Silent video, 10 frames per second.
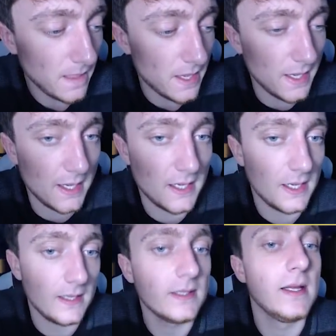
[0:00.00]

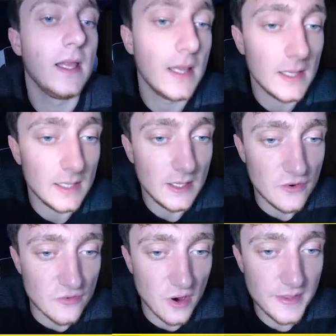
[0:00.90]
Right
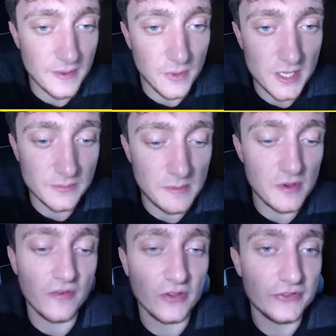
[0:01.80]
then, where do we
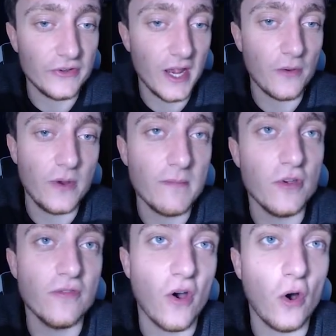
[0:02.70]
move on to now? We
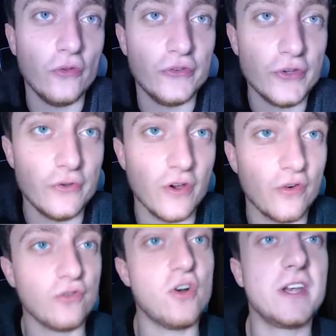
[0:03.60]
move on to the
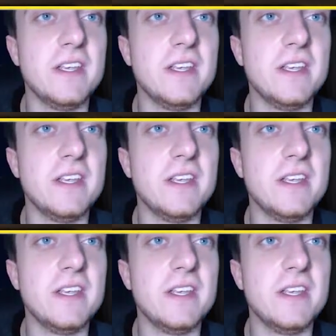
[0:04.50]
Rocket